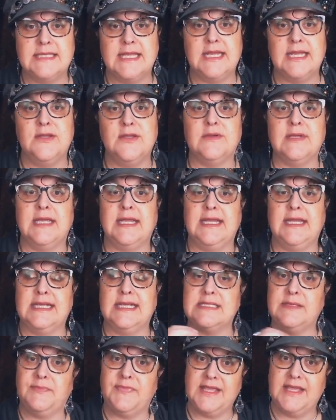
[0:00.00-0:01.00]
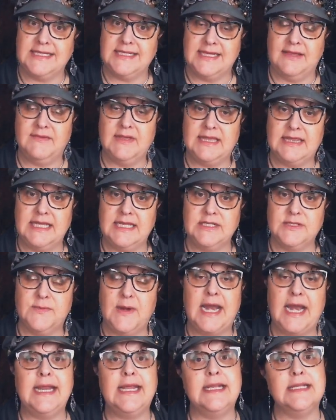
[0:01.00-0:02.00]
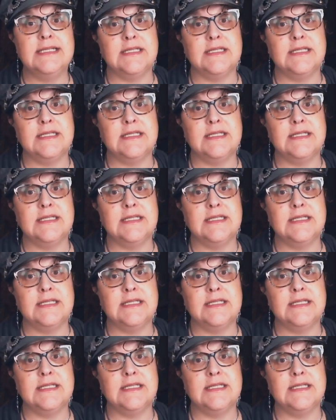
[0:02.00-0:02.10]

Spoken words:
that you can get some Thanksgiving things ready,